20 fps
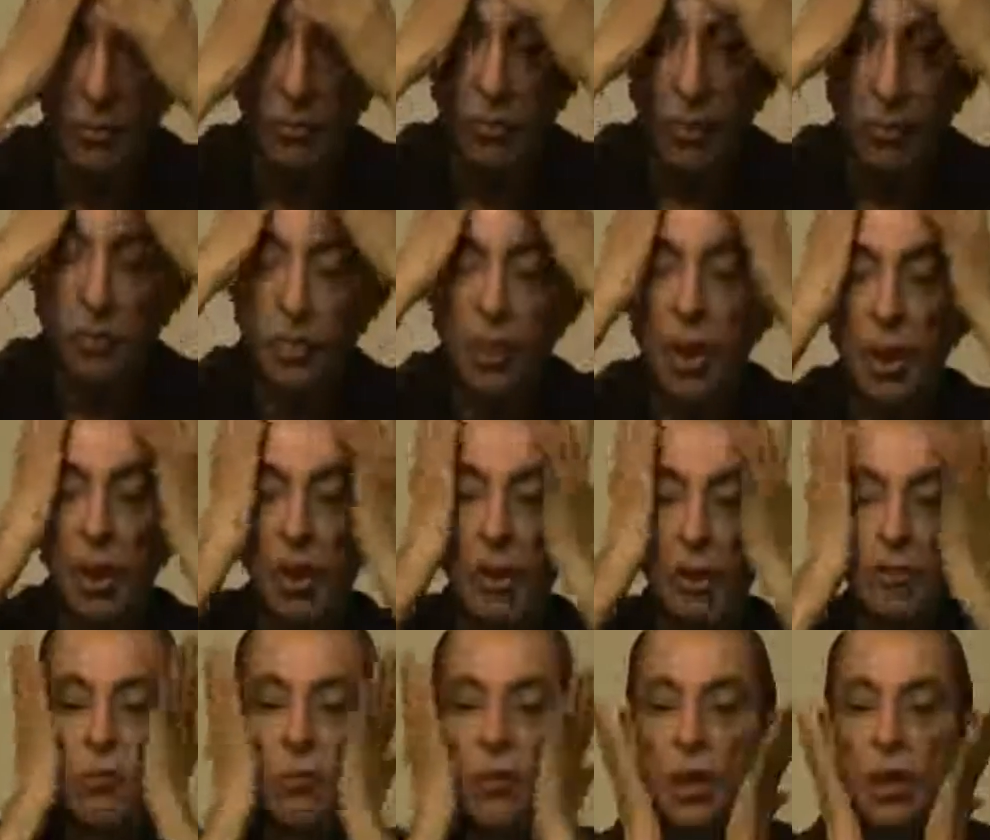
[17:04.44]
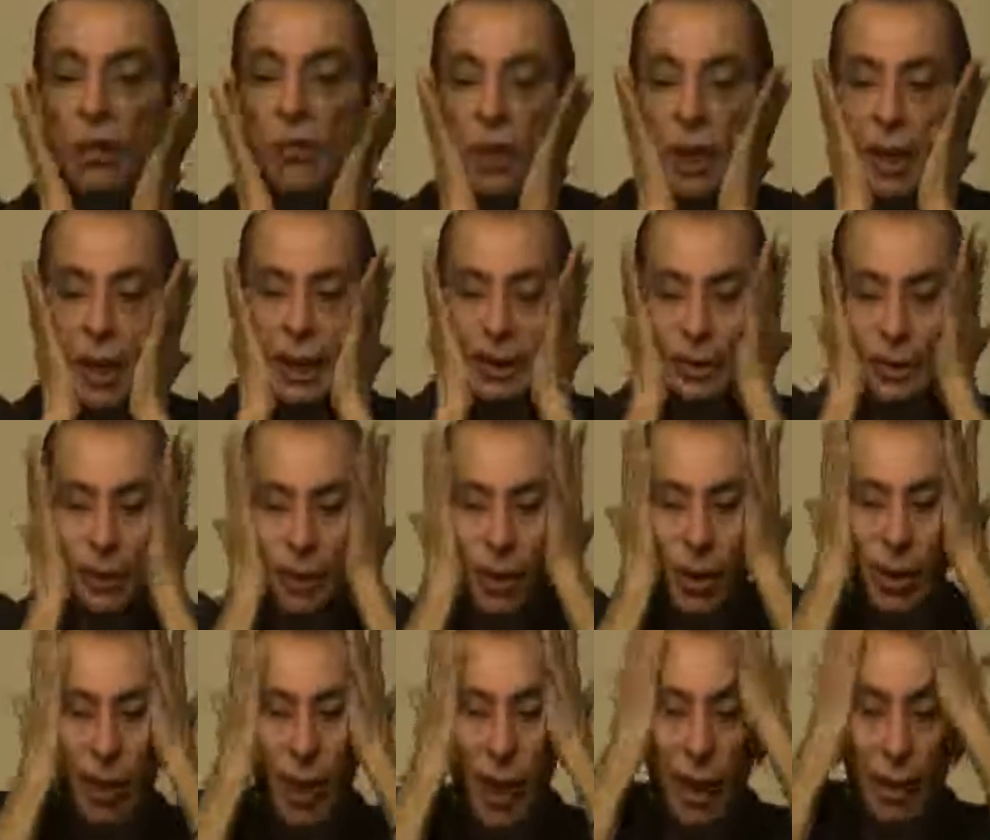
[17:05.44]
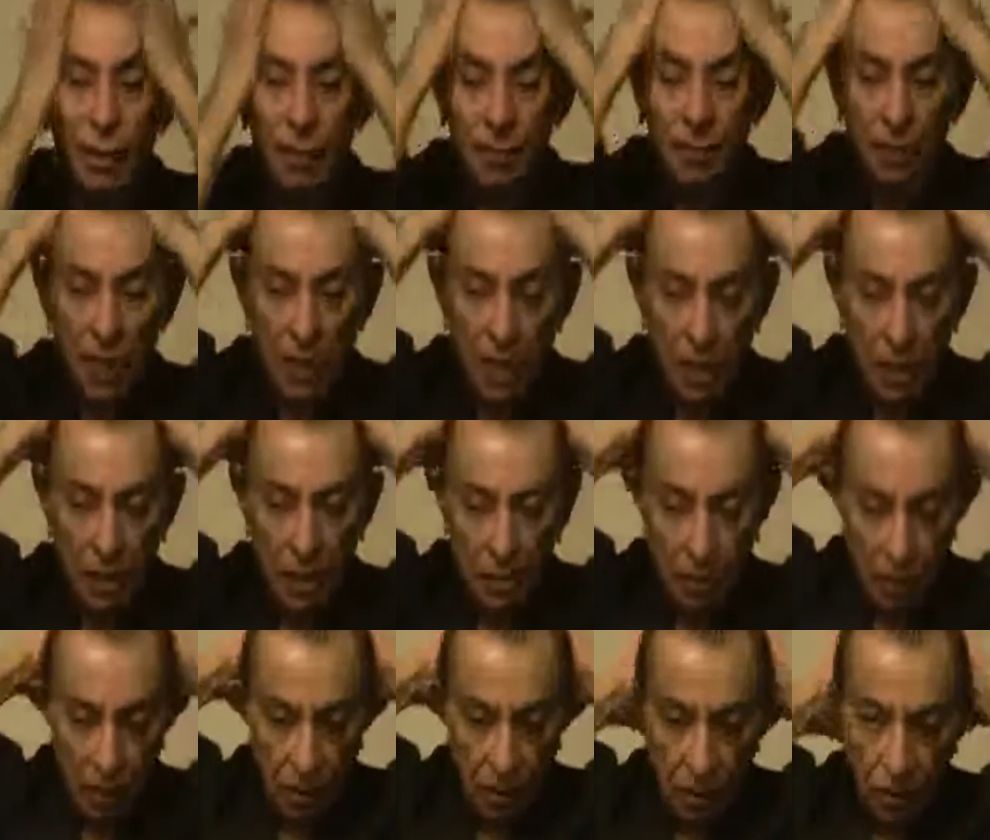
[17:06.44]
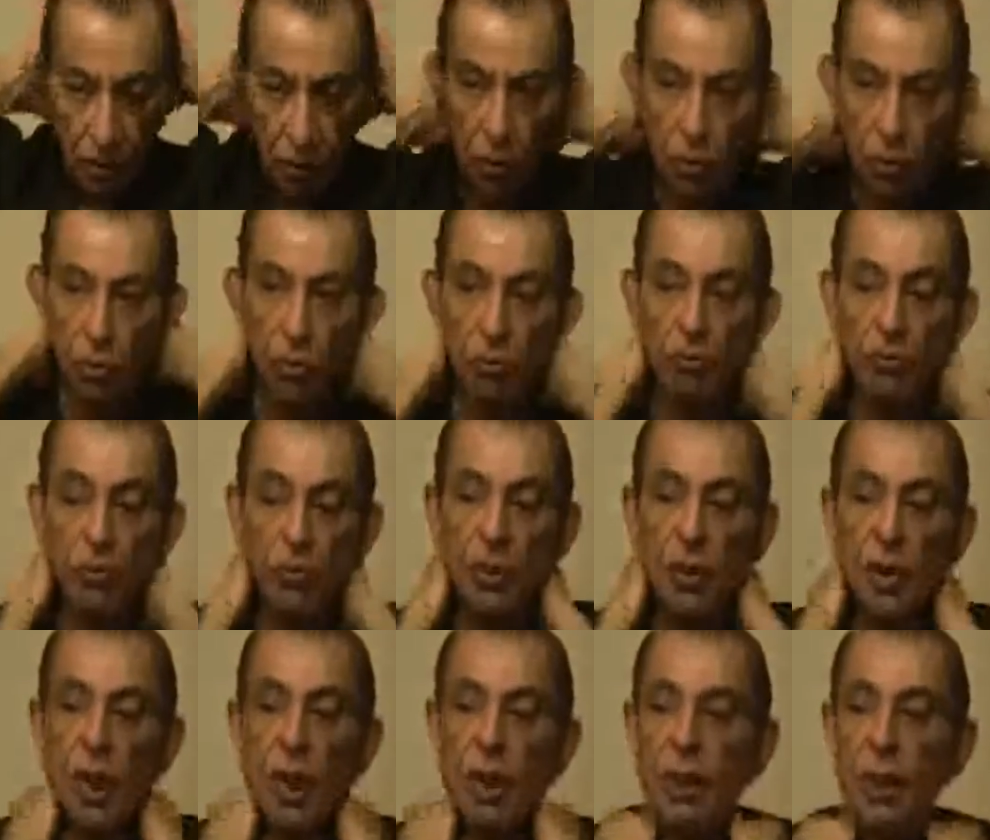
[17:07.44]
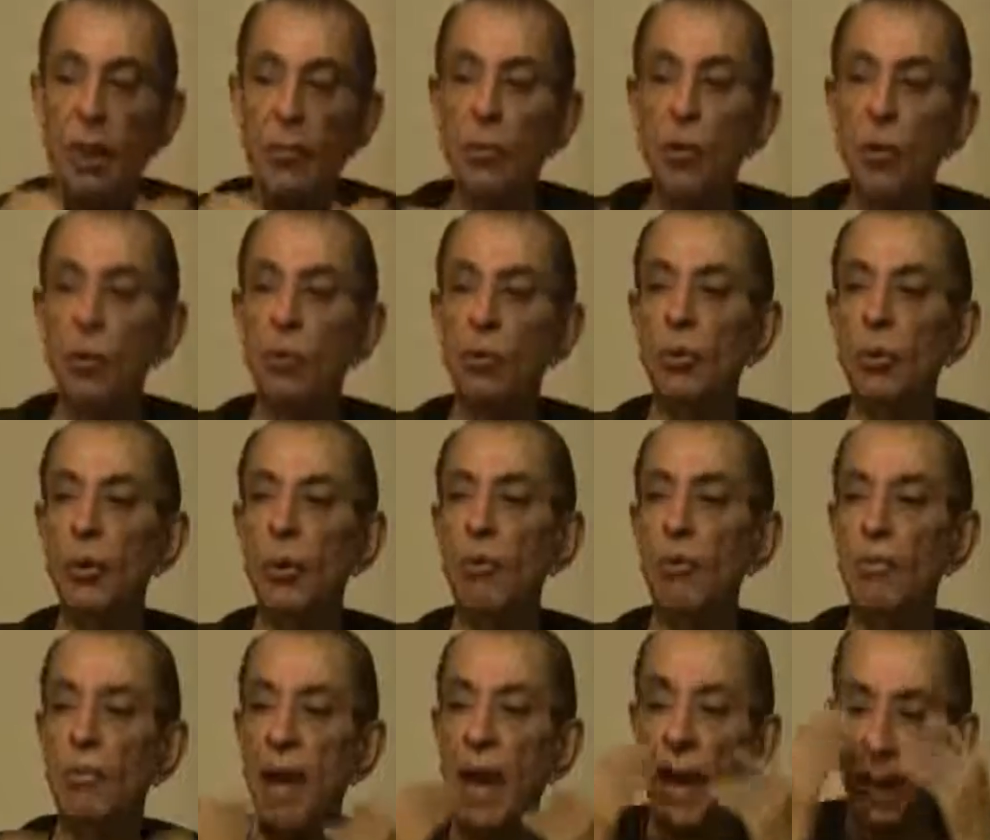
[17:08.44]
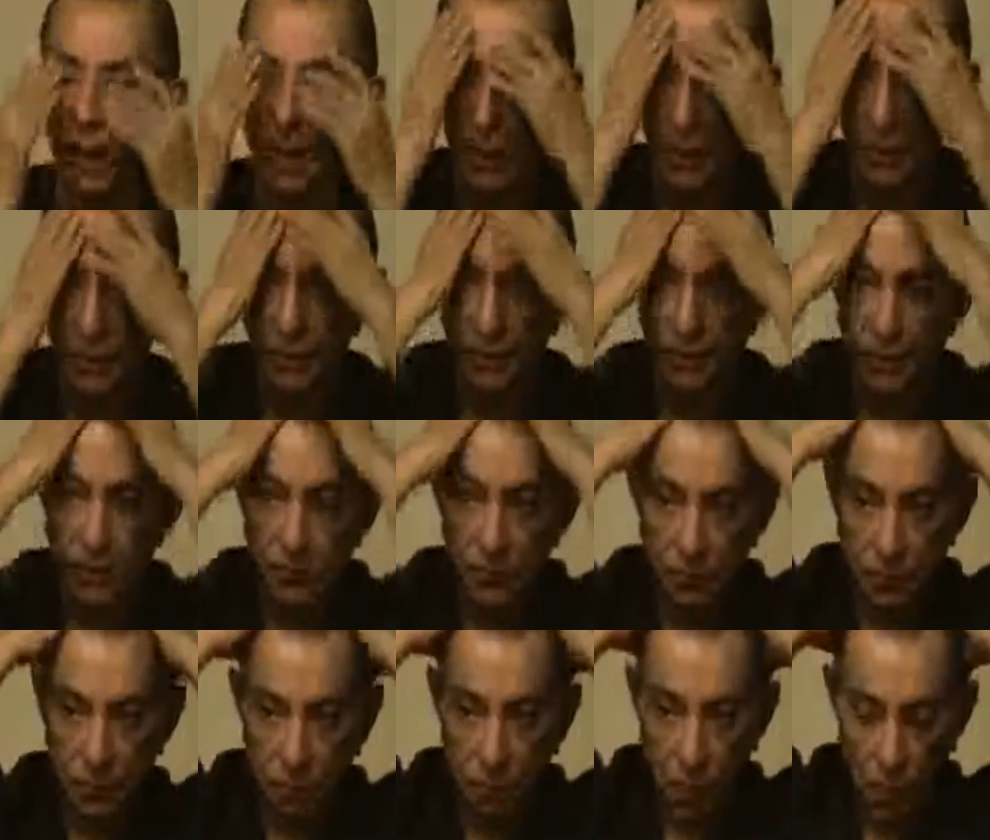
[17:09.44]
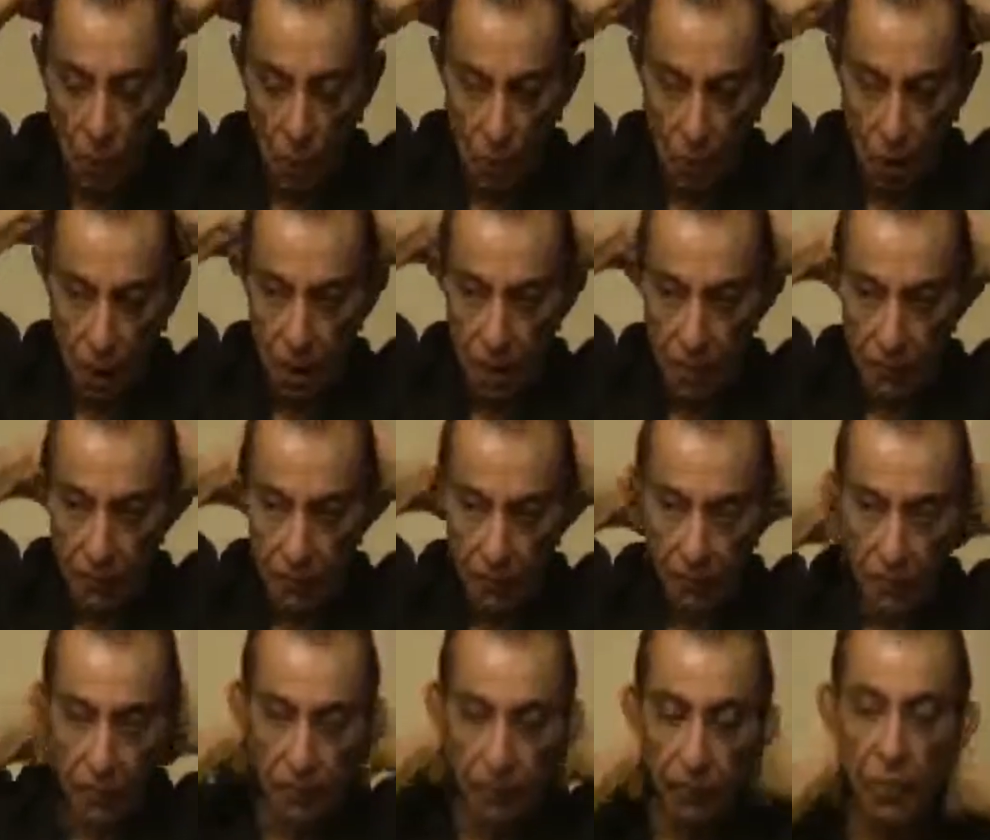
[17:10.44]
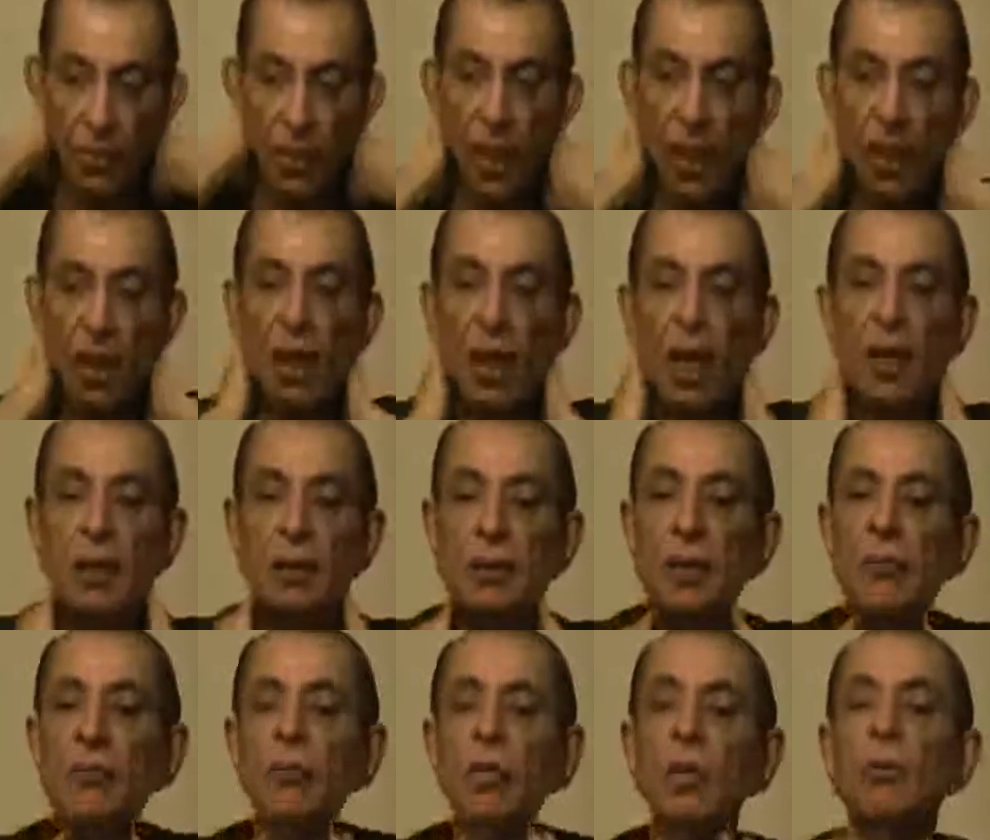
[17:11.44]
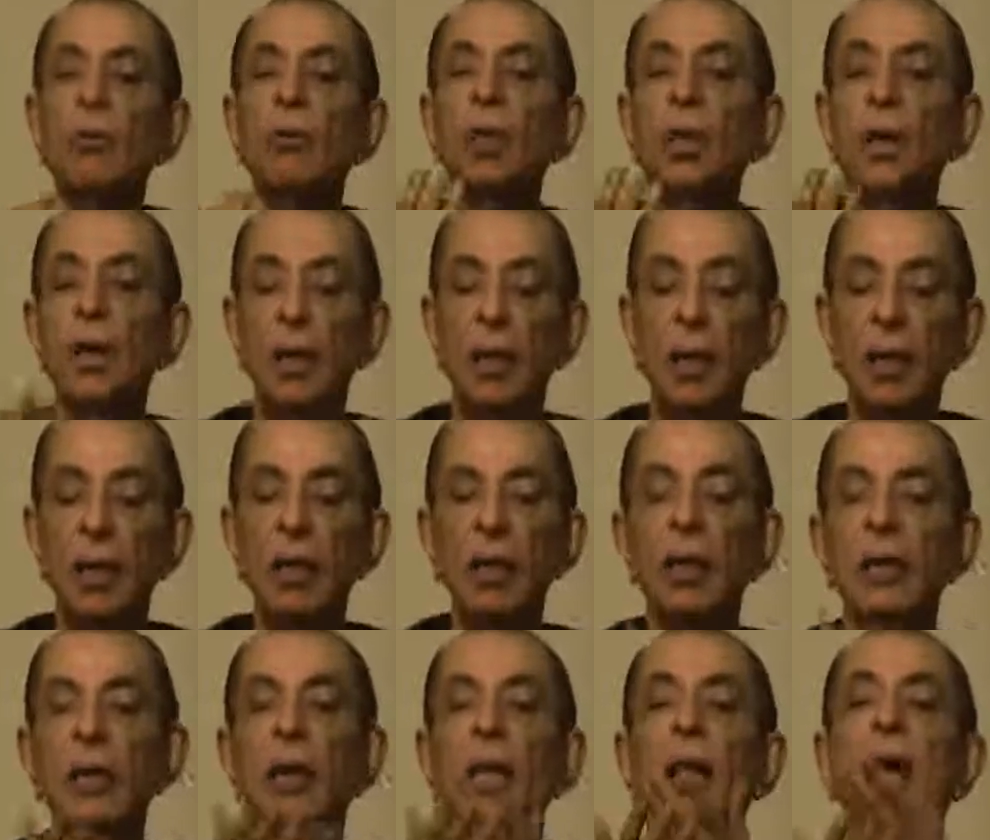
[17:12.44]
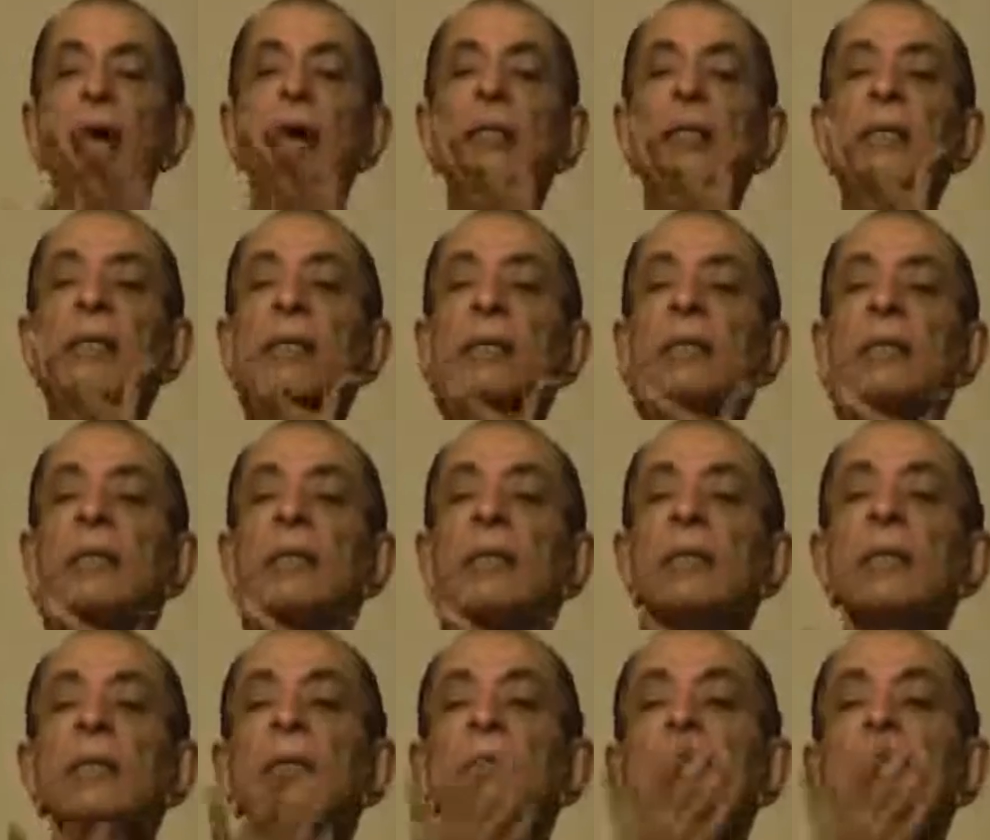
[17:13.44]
from the whatever has gone up here, go to let them go to the back. Okay? And subsequently the last is this